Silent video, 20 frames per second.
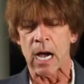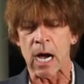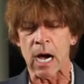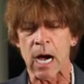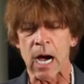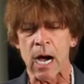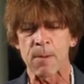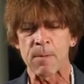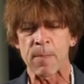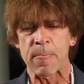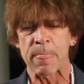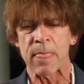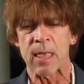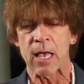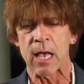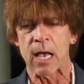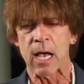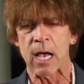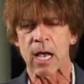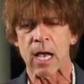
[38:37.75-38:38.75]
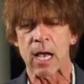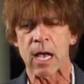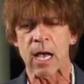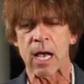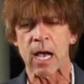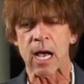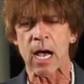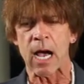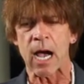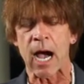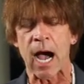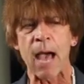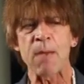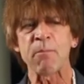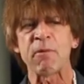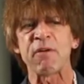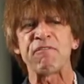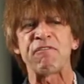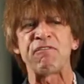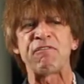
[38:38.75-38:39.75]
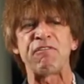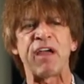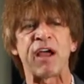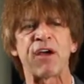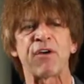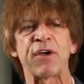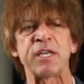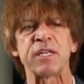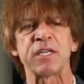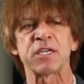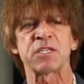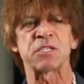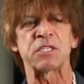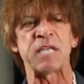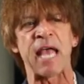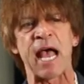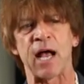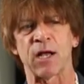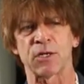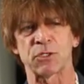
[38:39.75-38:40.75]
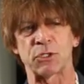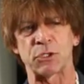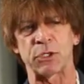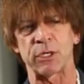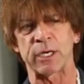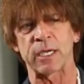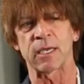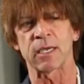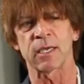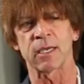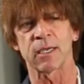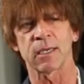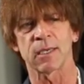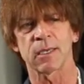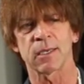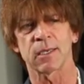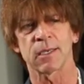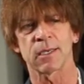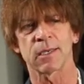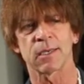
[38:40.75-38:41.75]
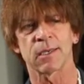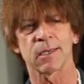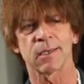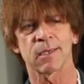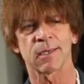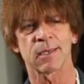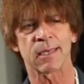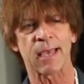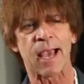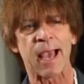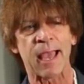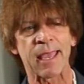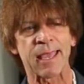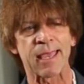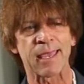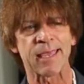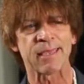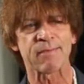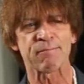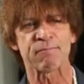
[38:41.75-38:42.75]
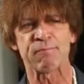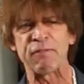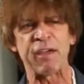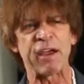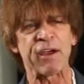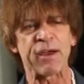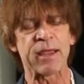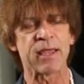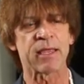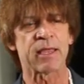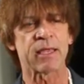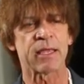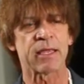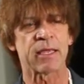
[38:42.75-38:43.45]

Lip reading: I'm a very nostalgic guy, very.